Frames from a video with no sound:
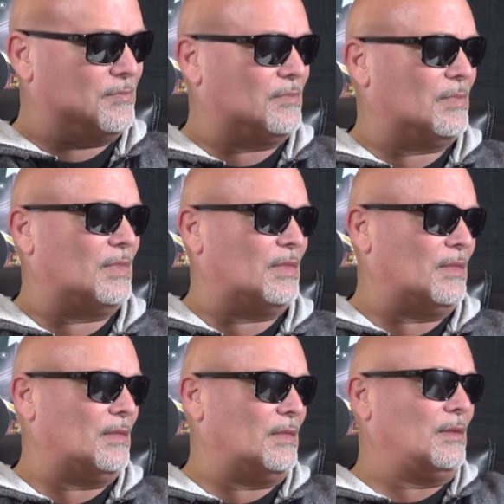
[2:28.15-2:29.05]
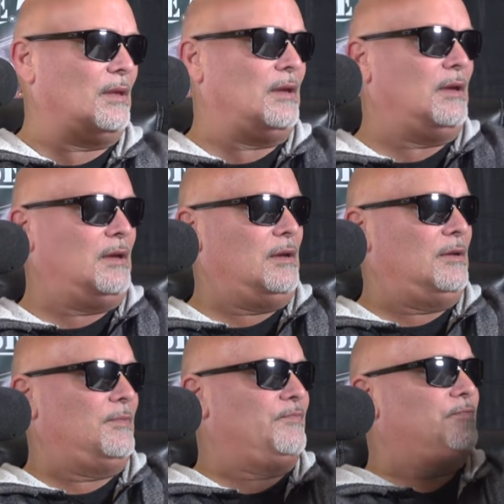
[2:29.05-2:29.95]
(no one is talking)